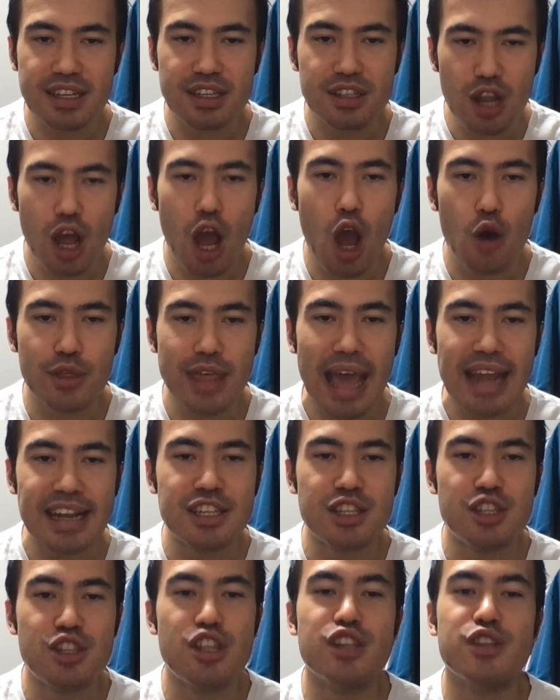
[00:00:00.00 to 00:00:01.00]
no, that
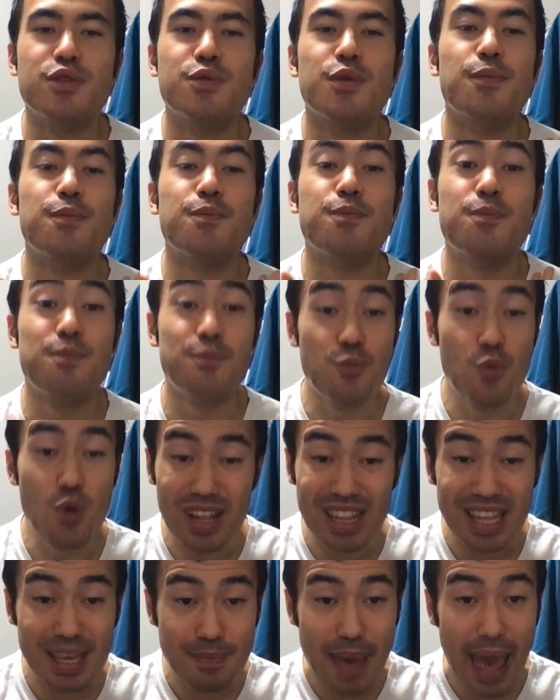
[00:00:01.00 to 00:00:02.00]
is just
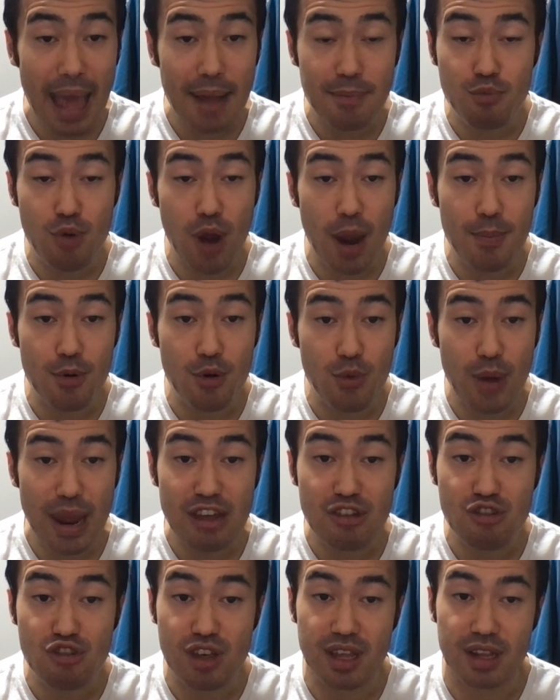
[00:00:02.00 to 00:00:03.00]
really bad
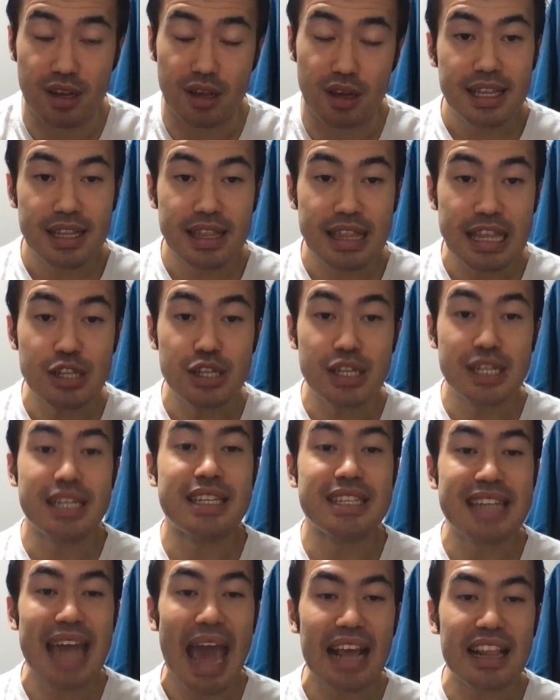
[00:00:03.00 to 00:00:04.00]
preparation. This is
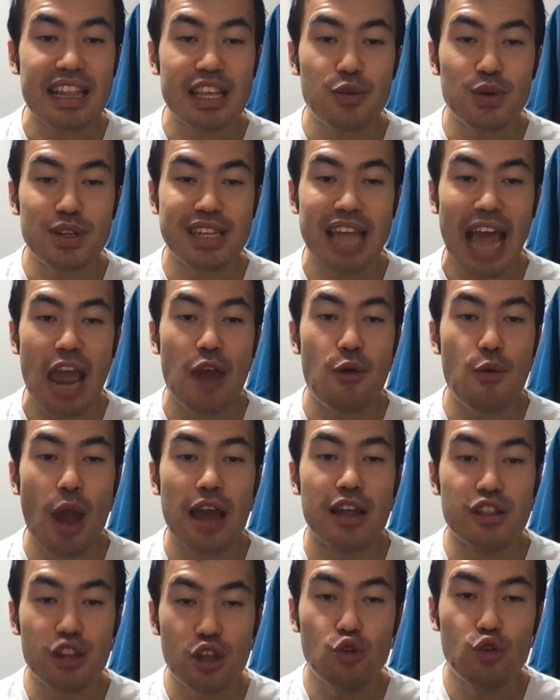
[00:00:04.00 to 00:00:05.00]
exactly what
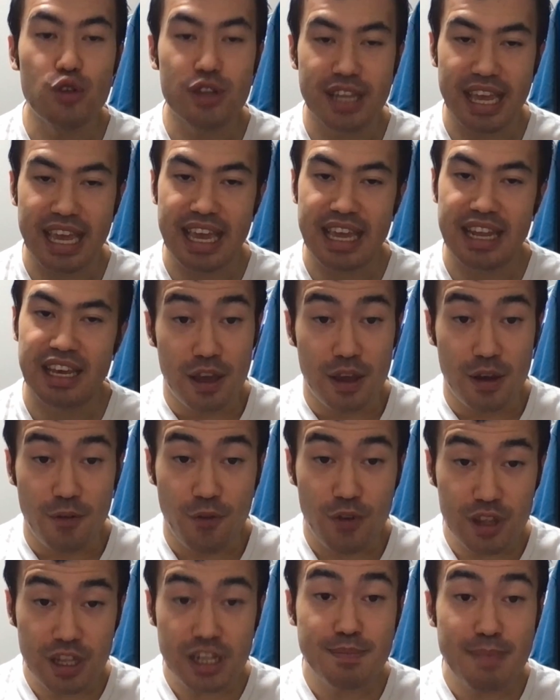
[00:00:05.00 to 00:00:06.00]
Tyronn Lue did
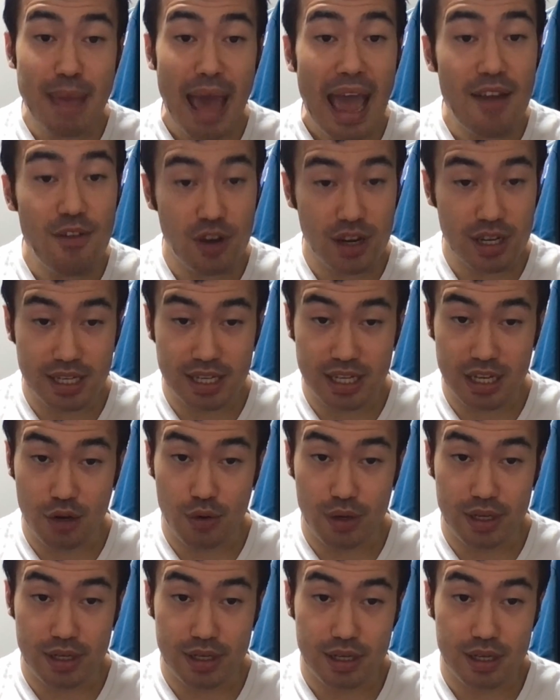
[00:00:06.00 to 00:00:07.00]
for this Mavericks
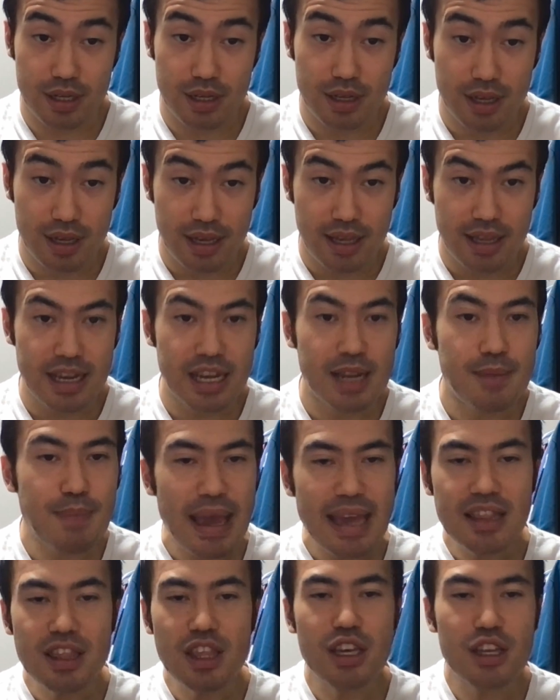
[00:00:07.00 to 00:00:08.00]
series. He
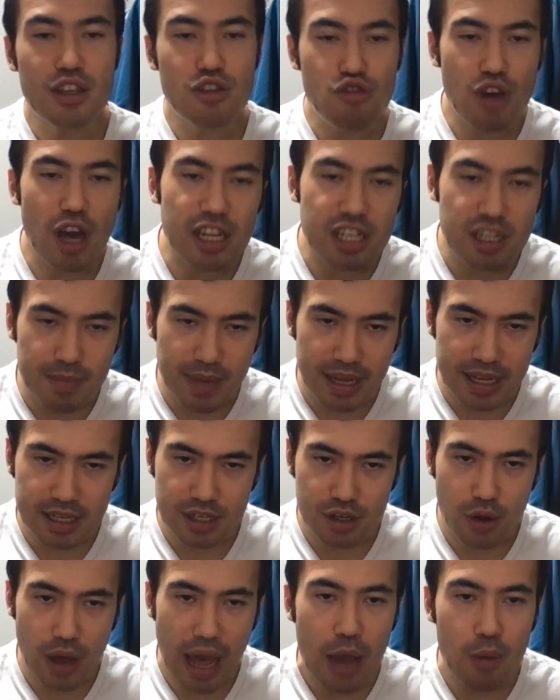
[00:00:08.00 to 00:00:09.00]
made the adjustments,
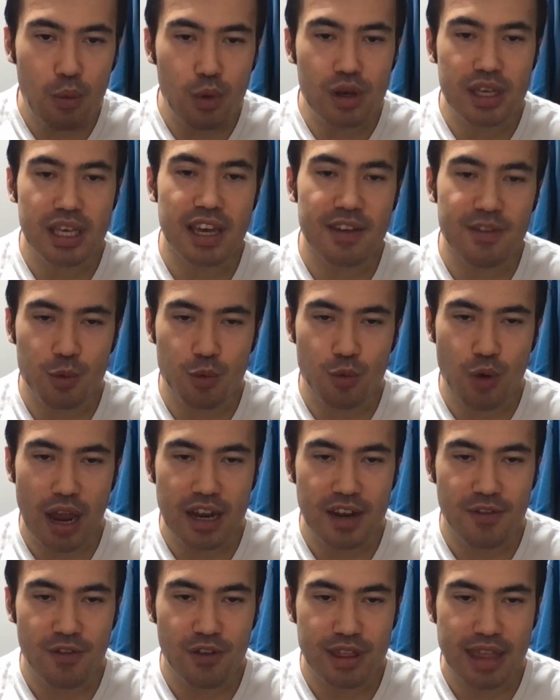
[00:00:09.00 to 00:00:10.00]
so I will give him
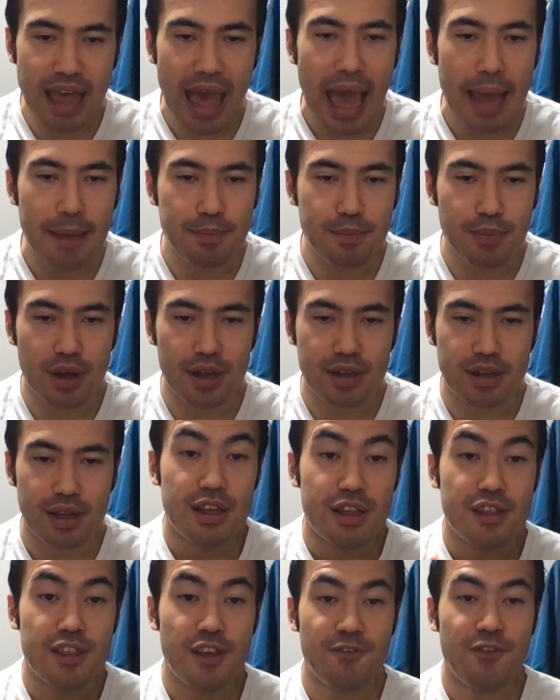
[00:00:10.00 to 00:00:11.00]
credit for that. But
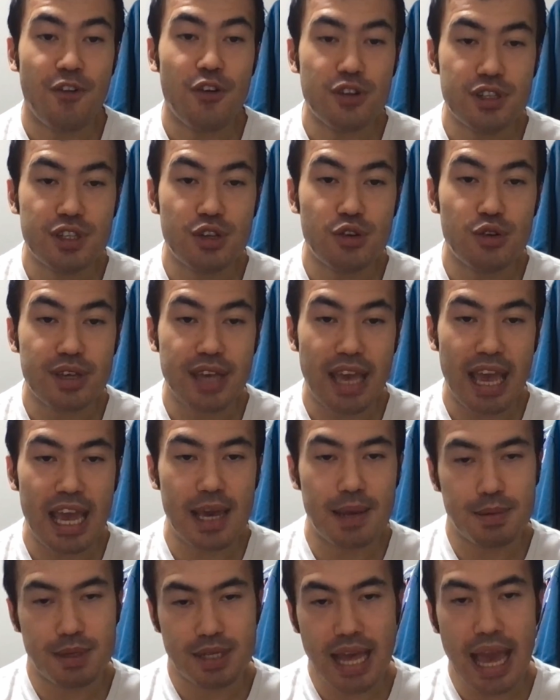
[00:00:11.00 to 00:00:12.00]
the first 2
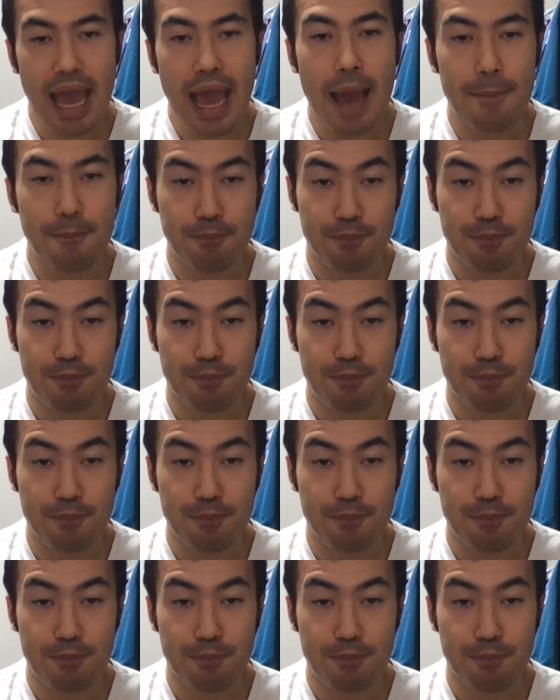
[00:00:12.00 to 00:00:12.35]
games, yeah,